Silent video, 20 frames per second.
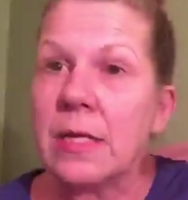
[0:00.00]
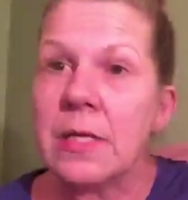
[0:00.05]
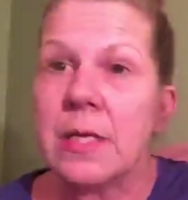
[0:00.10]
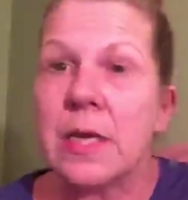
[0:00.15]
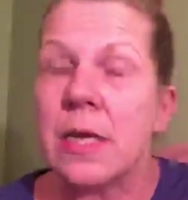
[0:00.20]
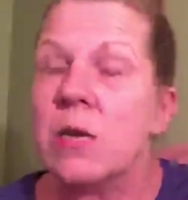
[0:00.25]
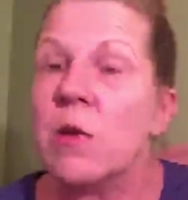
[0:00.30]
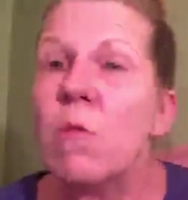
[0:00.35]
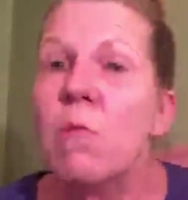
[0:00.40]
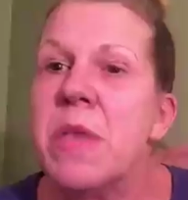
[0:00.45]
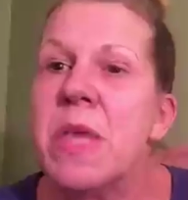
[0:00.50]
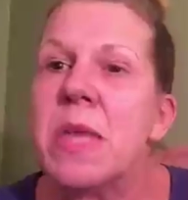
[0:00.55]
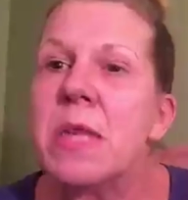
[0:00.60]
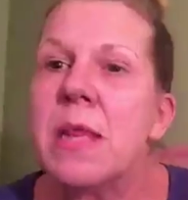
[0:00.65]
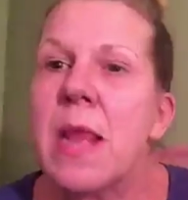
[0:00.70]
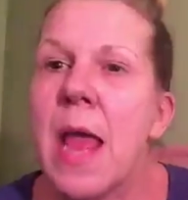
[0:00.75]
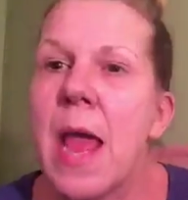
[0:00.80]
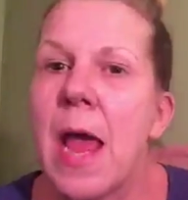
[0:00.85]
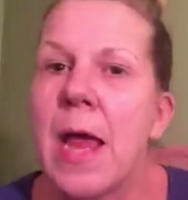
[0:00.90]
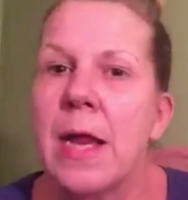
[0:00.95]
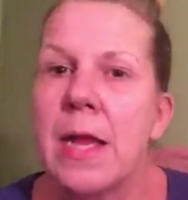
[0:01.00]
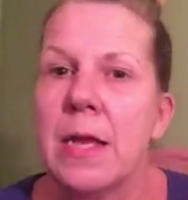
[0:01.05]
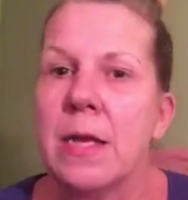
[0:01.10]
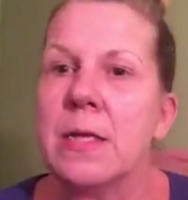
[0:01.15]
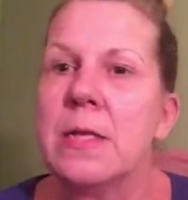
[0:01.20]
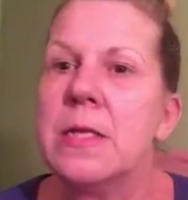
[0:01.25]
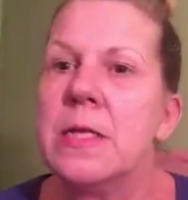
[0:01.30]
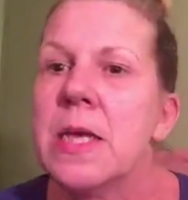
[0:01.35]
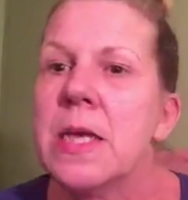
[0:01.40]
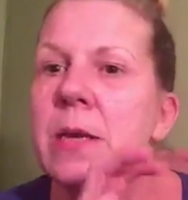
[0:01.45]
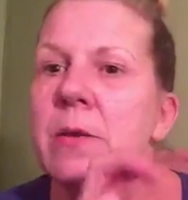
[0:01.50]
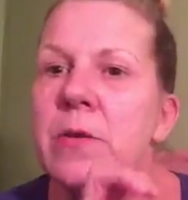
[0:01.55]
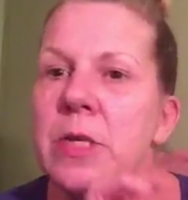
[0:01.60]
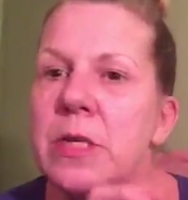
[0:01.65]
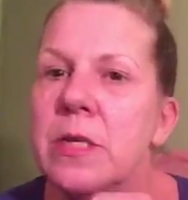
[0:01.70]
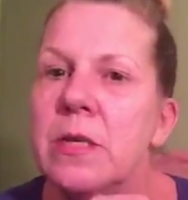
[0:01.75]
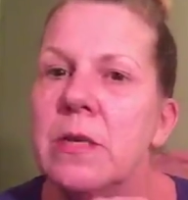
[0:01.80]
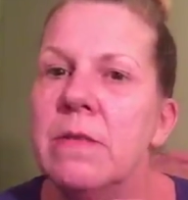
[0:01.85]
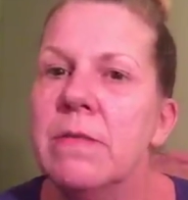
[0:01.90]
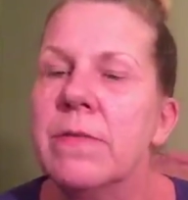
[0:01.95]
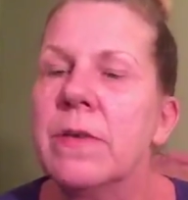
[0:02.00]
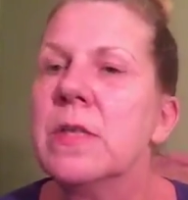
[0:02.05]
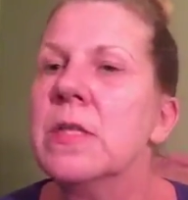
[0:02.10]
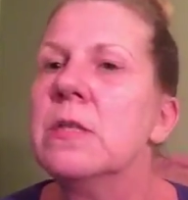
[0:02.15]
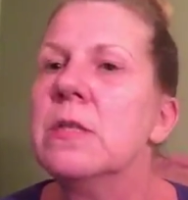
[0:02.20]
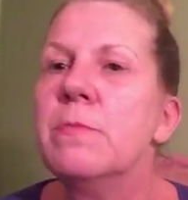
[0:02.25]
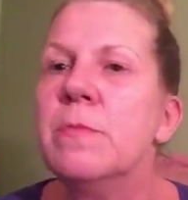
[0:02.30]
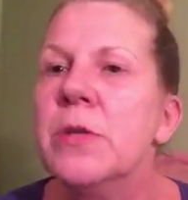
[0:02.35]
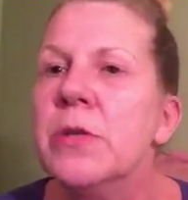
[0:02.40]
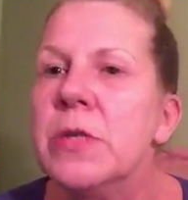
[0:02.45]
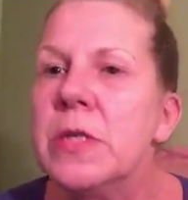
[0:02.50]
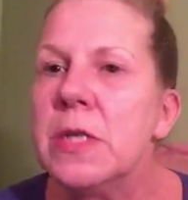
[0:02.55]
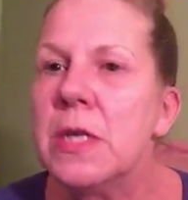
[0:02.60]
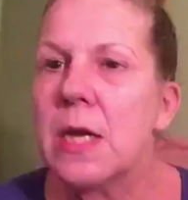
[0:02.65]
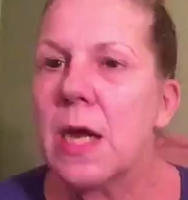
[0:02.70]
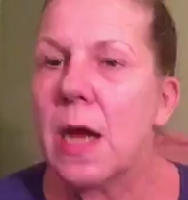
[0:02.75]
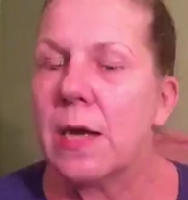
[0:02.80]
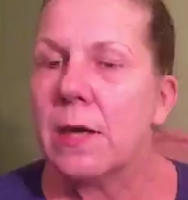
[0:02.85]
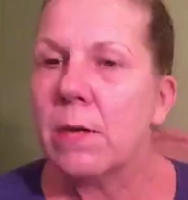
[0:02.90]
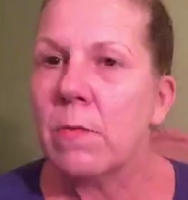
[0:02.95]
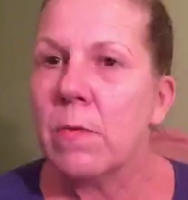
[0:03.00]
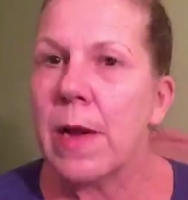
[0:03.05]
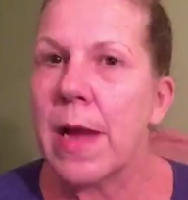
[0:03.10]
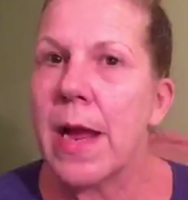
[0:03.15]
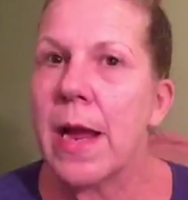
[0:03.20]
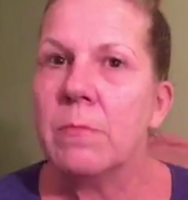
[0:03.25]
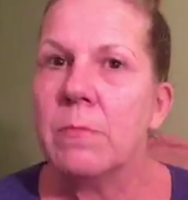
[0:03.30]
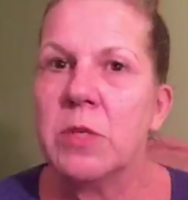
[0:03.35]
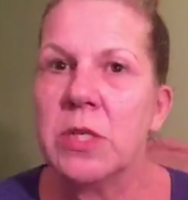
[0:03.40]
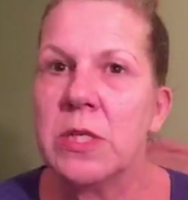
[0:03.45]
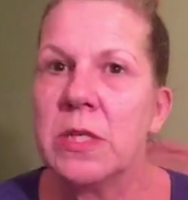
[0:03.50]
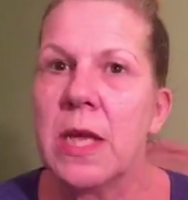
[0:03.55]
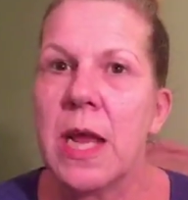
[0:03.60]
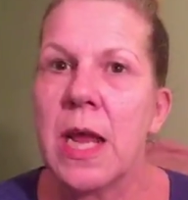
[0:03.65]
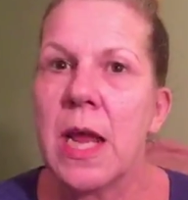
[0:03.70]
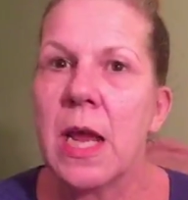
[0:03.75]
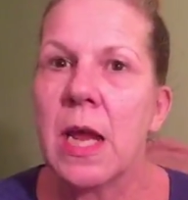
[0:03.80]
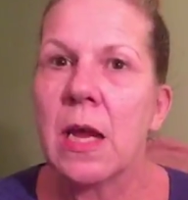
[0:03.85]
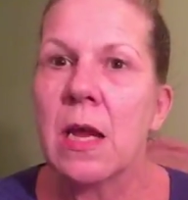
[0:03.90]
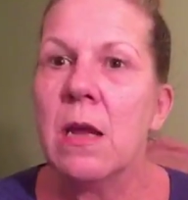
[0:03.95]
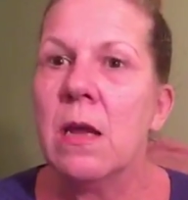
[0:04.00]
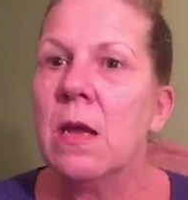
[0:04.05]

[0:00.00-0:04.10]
And I don't mean that in a secretive conspiracy kind of way. I'm just saying